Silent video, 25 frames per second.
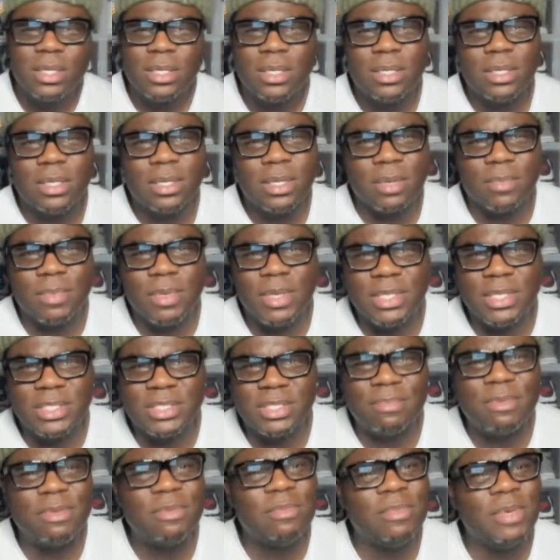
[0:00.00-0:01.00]
You know what I mean?
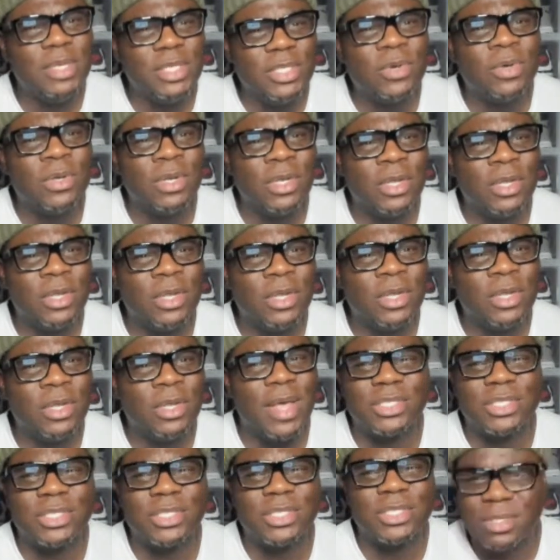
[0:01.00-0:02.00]
Some people be doing a little
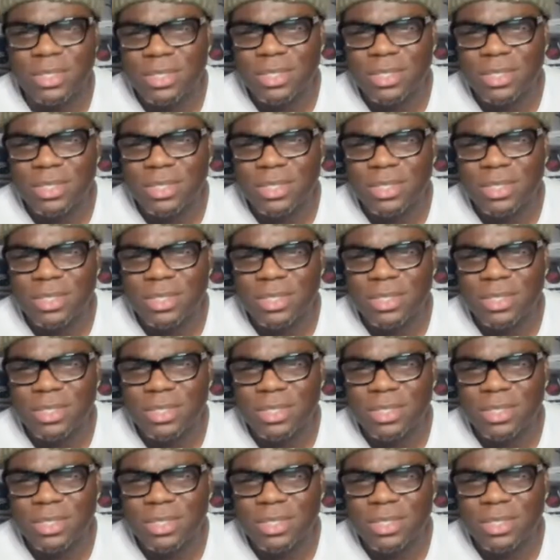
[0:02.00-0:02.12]
extra.